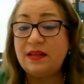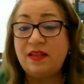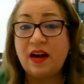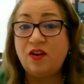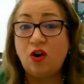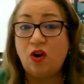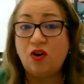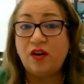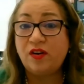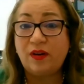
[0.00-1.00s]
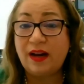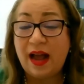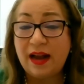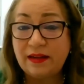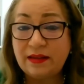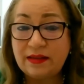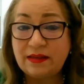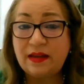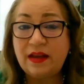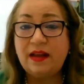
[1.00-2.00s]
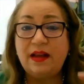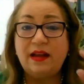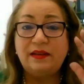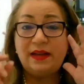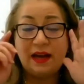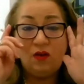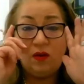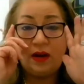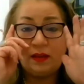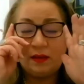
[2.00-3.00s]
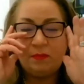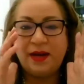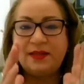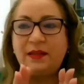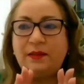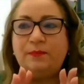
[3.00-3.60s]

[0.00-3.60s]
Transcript: that they are no longer your clients. Take a look at the budget,